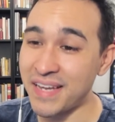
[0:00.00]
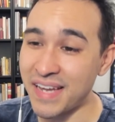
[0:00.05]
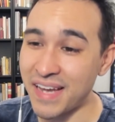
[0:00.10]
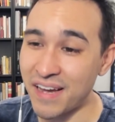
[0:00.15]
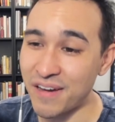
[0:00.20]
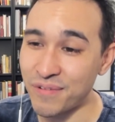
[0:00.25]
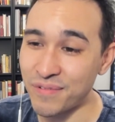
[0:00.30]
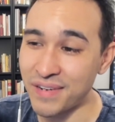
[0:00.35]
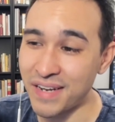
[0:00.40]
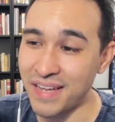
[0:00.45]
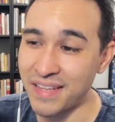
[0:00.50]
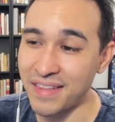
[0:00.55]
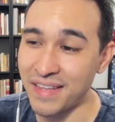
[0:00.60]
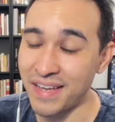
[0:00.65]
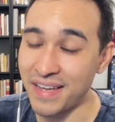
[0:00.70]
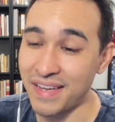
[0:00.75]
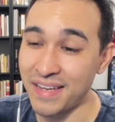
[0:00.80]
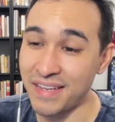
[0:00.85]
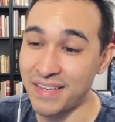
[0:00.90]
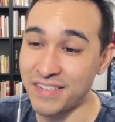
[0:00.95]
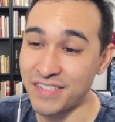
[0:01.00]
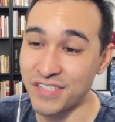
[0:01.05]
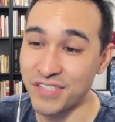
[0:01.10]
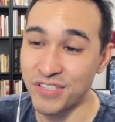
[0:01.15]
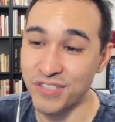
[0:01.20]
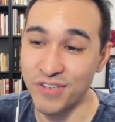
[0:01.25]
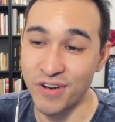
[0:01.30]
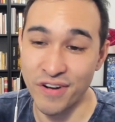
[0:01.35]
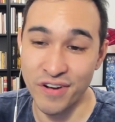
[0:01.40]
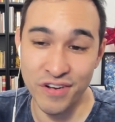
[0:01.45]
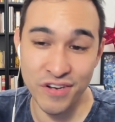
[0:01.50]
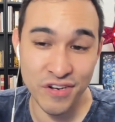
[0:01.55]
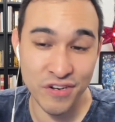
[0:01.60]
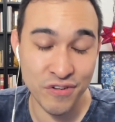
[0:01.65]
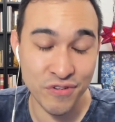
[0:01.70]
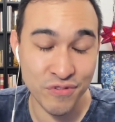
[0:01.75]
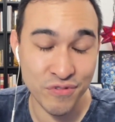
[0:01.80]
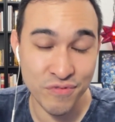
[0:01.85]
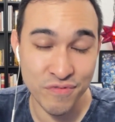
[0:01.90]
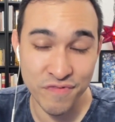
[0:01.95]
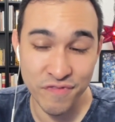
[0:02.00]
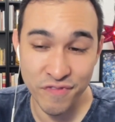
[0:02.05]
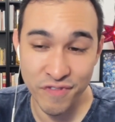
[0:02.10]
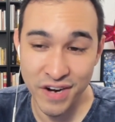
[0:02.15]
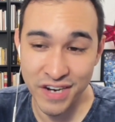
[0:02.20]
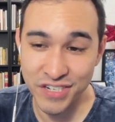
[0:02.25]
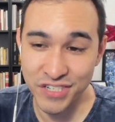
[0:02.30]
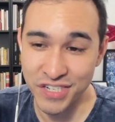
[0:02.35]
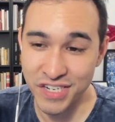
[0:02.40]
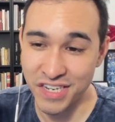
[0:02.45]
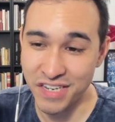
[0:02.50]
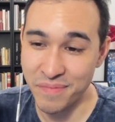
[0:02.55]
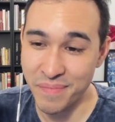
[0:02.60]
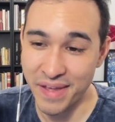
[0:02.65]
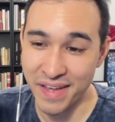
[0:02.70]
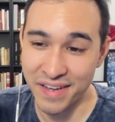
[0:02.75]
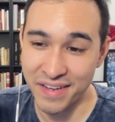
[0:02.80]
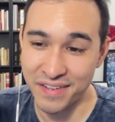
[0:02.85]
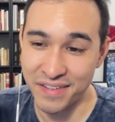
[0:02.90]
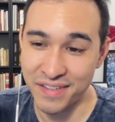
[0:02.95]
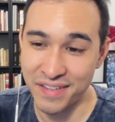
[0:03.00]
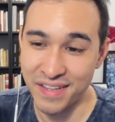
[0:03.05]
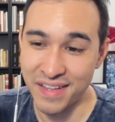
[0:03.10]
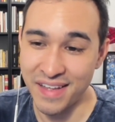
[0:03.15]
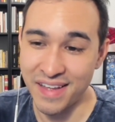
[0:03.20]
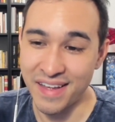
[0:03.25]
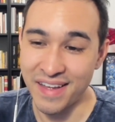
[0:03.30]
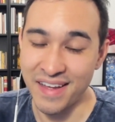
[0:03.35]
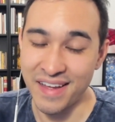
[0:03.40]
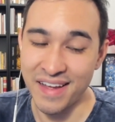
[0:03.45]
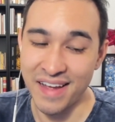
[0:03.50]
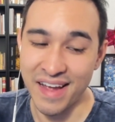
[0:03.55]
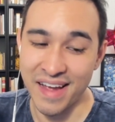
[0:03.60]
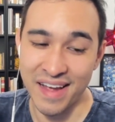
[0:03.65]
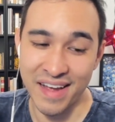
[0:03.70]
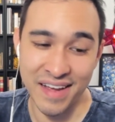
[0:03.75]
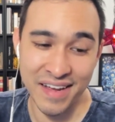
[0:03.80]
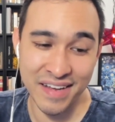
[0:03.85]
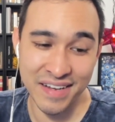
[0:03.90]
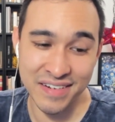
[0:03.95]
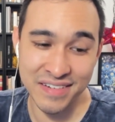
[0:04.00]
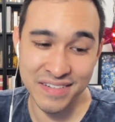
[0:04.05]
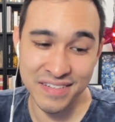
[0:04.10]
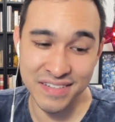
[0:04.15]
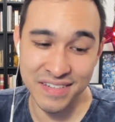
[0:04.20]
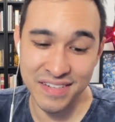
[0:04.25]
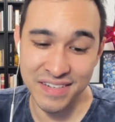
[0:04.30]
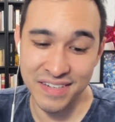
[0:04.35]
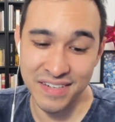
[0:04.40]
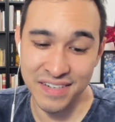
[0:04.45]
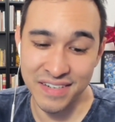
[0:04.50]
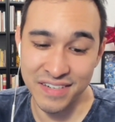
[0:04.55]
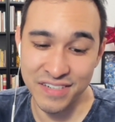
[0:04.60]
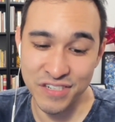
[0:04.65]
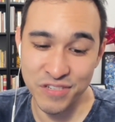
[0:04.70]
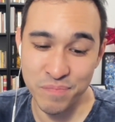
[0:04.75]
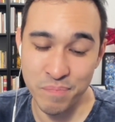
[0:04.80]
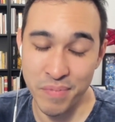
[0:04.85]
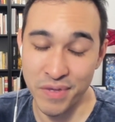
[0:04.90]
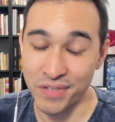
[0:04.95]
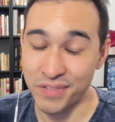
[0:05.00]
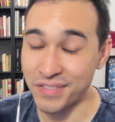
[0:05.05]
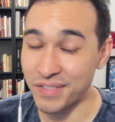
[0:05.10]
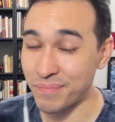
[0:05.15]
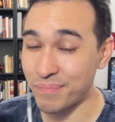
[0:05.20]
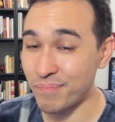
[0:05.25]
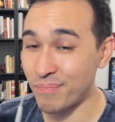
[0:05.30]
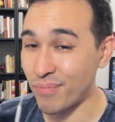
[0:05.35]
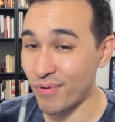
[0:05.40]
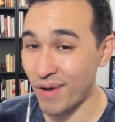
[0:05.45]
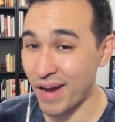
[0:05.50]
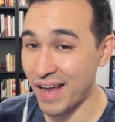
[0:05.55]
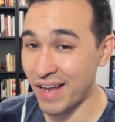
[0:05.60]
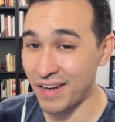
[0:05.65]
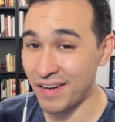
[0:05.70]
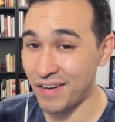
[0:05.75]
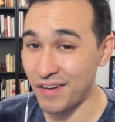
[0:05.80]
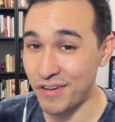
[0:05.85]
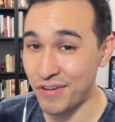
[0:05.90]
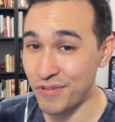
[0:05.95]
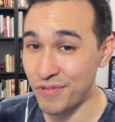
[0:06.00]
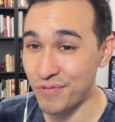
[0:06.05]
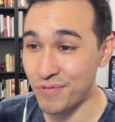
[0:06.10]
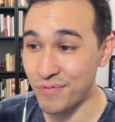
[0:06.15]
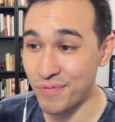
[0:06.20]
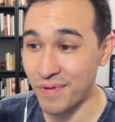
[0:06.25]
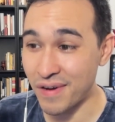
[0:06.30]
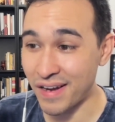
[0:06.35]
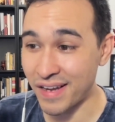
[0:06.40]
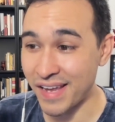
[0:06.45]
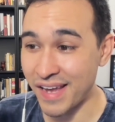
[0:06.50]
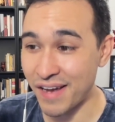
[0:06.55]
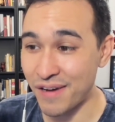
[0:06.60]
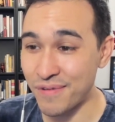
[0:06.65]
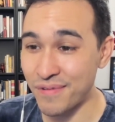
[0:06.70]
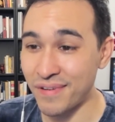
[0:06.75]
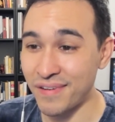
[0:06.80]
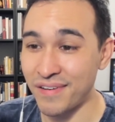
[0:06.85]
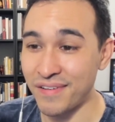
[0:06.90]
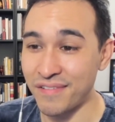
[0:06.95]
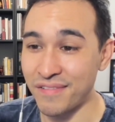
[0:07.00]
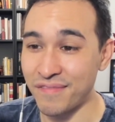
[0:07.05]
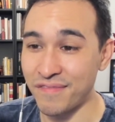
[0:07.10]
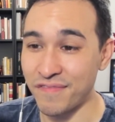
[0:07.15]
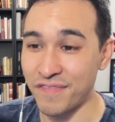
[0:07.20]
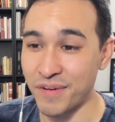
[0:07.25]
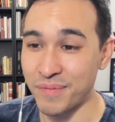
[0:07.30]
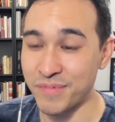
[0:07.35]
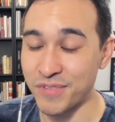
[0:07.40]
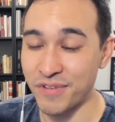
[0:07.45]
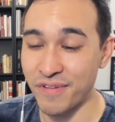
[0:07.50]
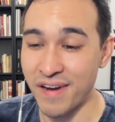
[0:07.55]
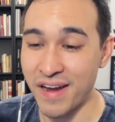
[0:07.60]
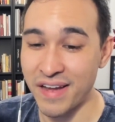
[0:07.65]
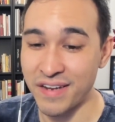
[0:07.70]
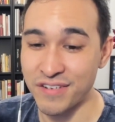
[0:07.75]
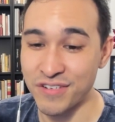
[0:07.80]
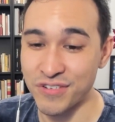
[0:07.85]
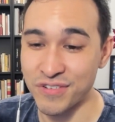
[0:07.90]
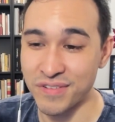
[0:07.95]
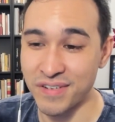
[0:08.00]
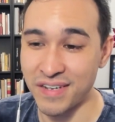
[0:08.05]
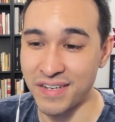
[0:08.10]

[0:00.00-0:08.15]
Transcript: account, and they just start a new, fresh email and just build a brand new account from scratch,